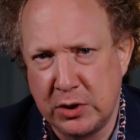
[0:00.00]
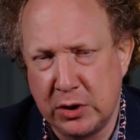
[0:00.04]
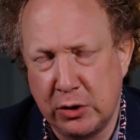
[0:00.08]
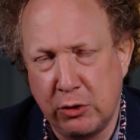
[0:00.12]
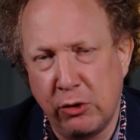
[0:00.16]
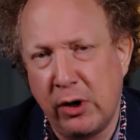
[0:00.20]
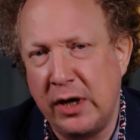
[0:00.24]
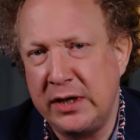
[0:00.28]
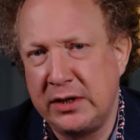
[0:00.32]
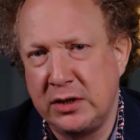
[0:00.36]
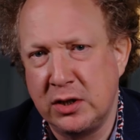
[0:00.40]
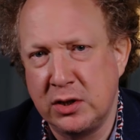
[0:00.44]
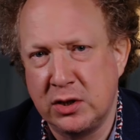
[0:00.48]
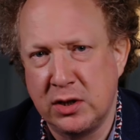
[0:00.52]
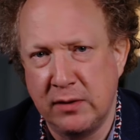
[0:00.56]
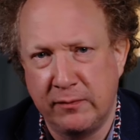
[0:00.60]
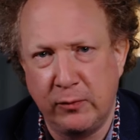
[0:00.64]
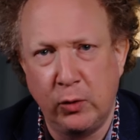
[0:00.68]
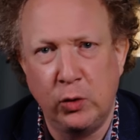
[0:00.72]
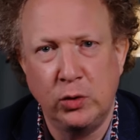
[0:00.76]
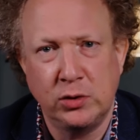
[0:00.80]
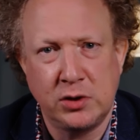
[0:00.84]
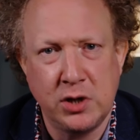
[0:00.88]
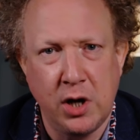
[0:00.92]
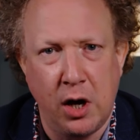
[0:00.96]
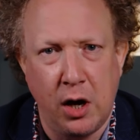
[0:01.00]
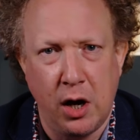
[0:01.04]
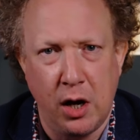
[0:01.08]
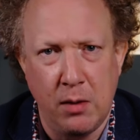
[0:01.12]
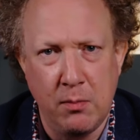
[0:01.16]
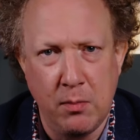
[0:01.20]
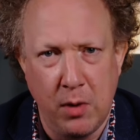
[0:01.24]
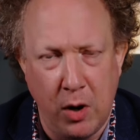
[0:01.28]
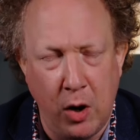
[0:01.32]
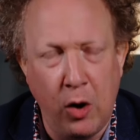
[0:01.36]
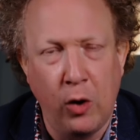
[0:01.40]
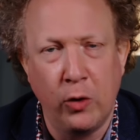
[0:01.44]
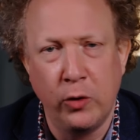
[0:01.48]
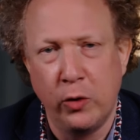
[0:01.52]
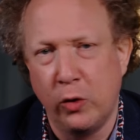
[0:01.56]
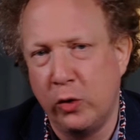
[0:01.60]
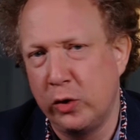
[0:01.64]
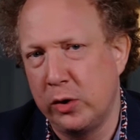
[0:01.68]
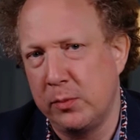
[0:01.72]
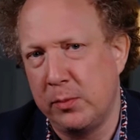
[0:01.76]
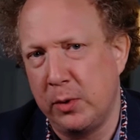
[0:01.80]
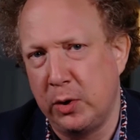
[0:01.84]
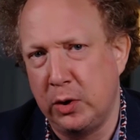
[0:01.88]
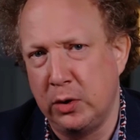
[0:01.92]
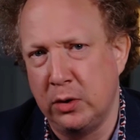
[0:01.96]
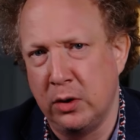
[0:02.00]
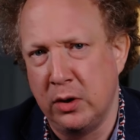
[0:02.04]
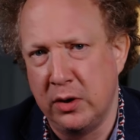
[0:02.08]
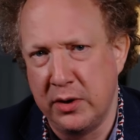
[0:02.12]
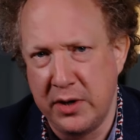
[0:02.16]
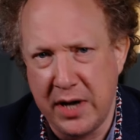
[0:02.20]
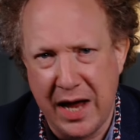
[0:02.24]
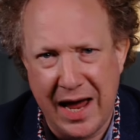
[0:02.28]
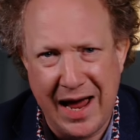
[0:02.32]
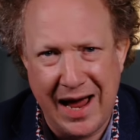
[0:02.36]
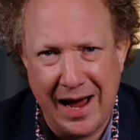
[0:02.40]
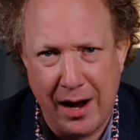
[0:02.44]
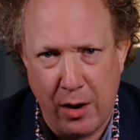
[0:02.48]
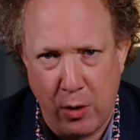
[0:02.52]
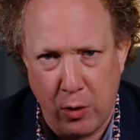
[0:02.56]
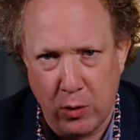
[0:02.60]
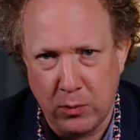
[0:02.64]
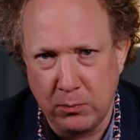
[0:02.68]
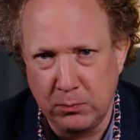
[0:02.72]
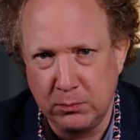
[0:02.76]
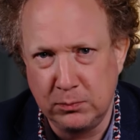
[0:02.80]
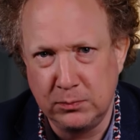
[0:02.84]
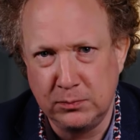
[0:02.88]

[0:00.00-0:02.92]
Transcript: Greatest of All Time, on Audible now.